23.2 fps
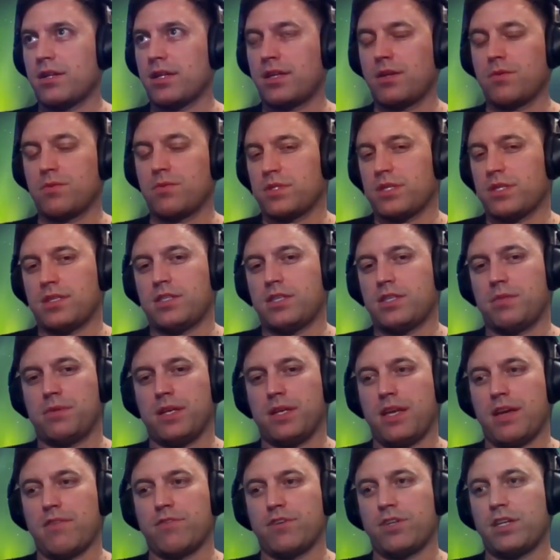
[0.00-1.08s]
Like it seemed
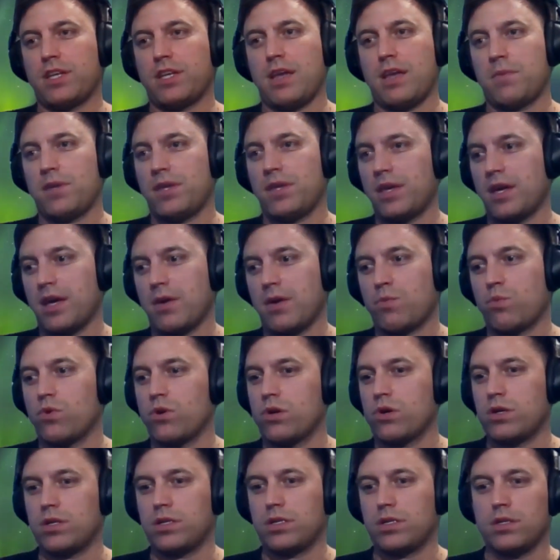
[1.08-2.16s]
like every game he had
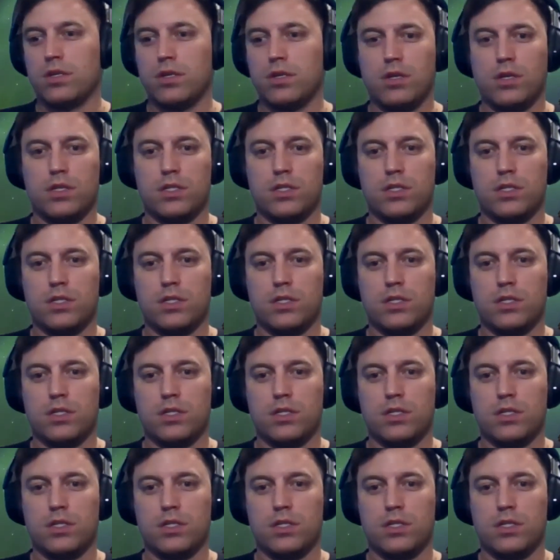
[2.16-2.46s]
one